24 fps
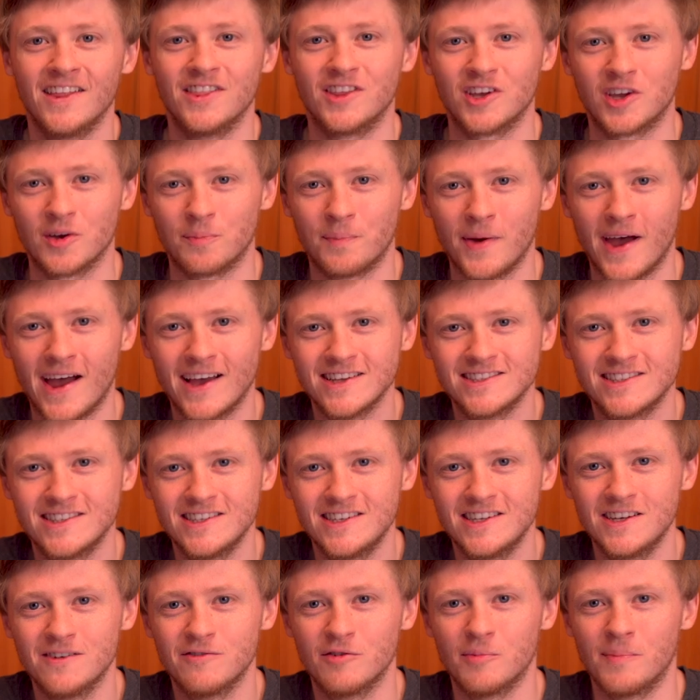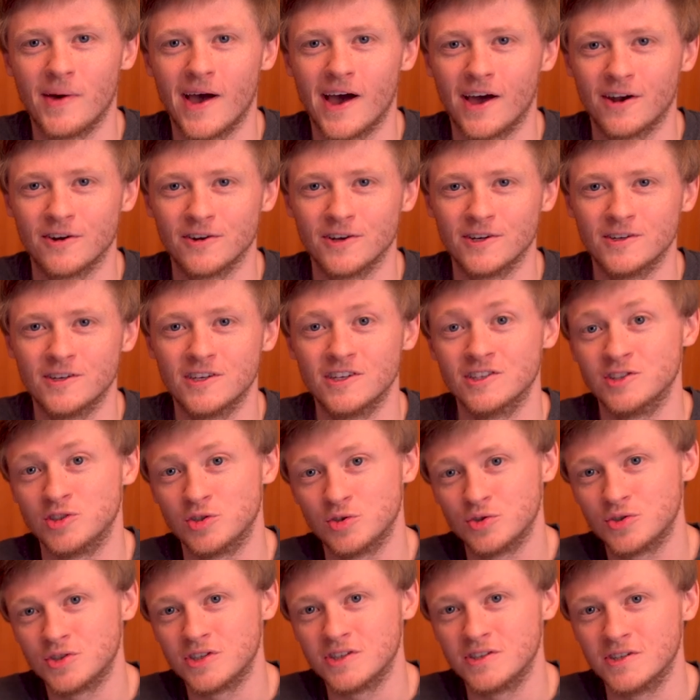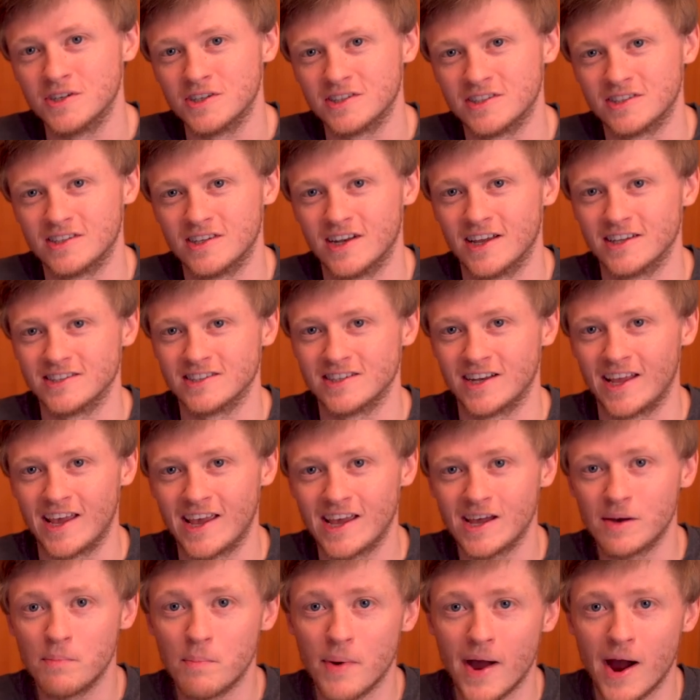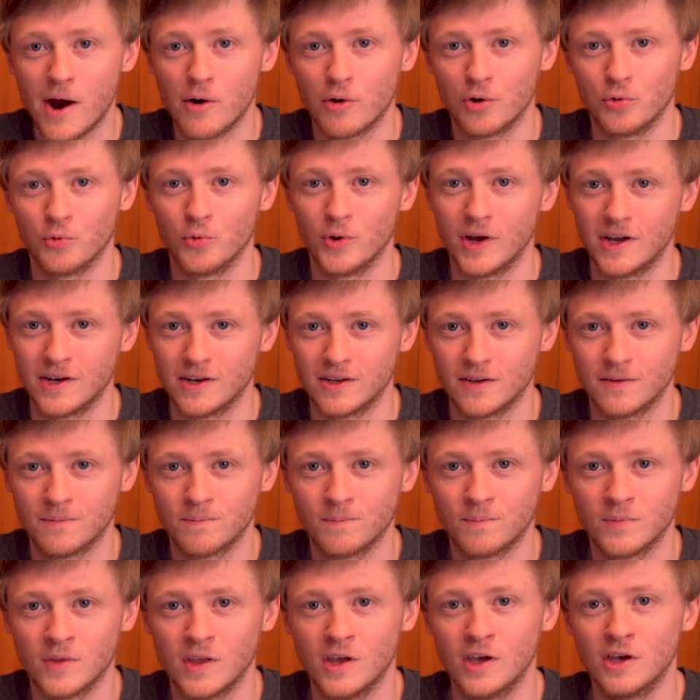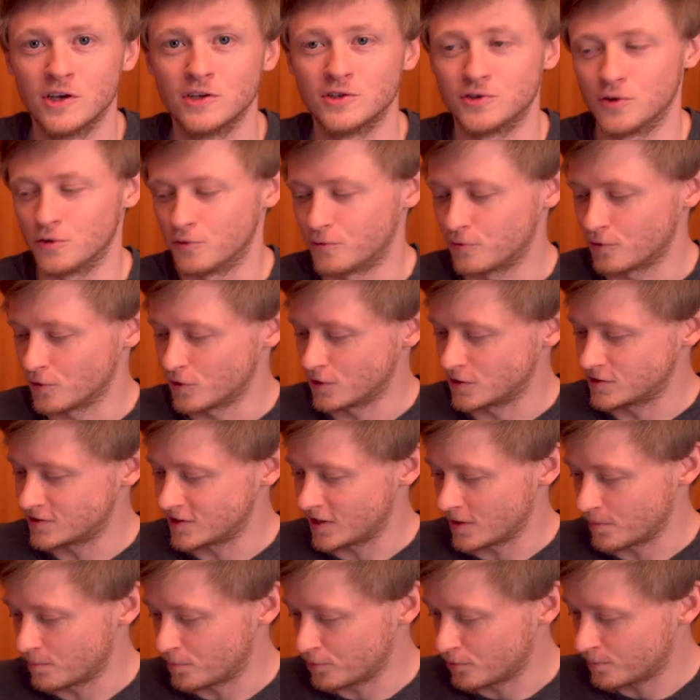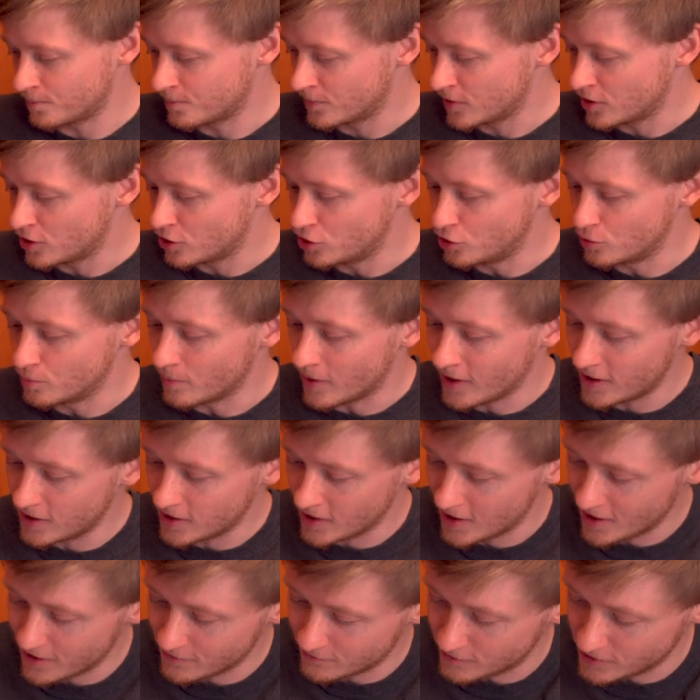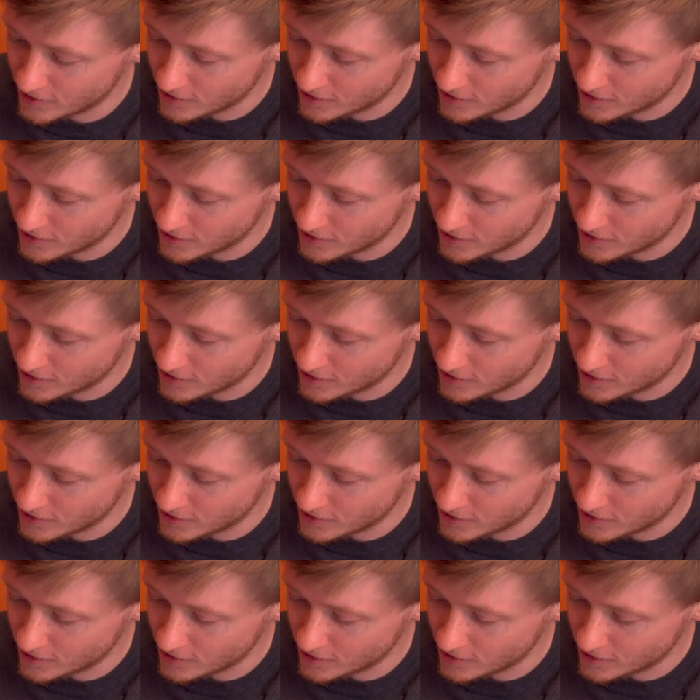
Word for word: The capacity of a battery is usually listed as an amp hour rating. So, for example, you might have